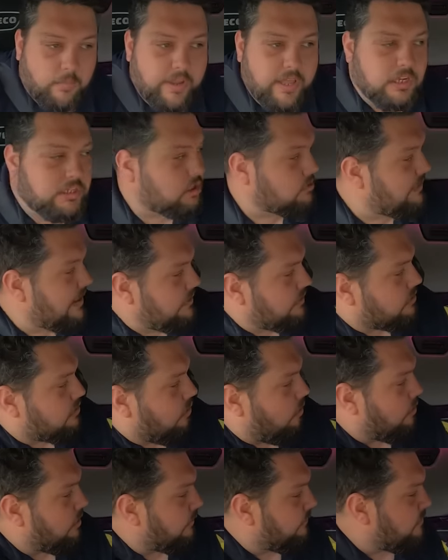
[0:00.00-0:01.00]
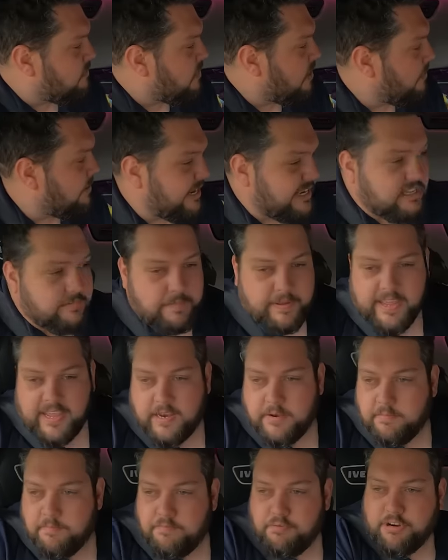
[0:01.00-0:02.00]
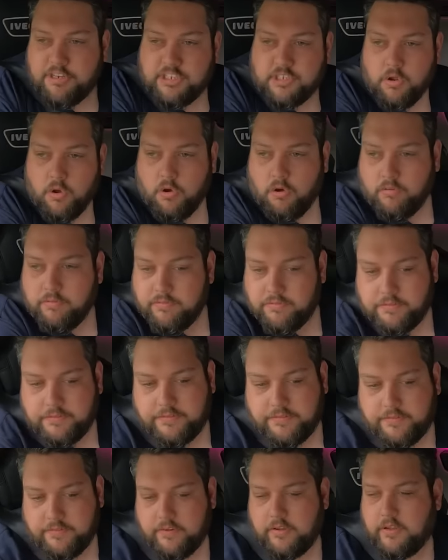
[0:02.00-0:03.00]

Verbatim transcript: we are just round the corner from where we need to be in Bridgnorth.